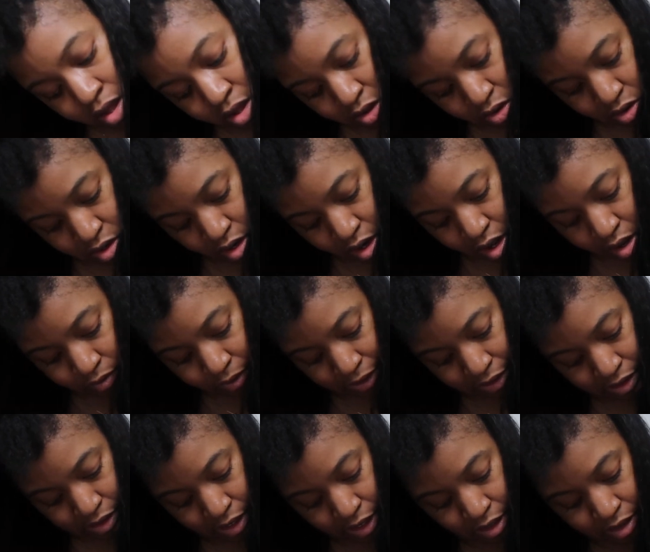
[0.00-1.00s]
you can
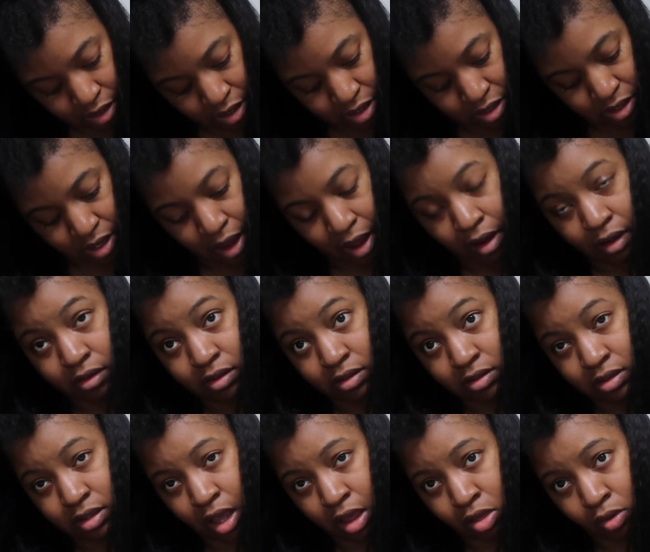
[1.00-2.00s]
always take these
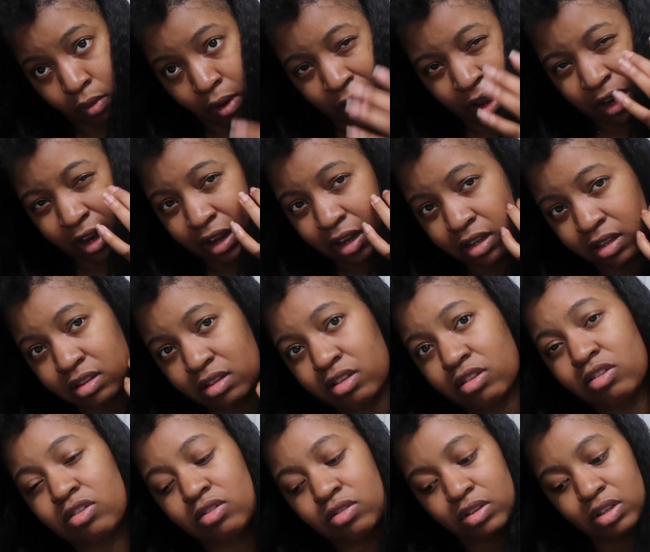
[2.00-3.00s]
out. That's why I like to
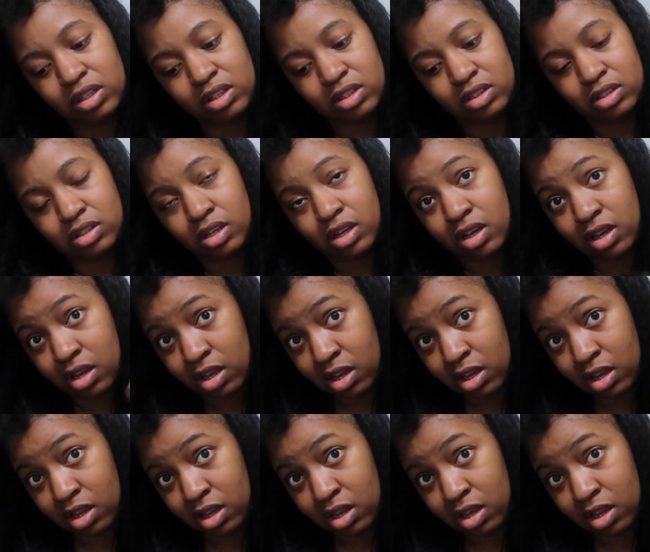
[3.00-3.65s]
do these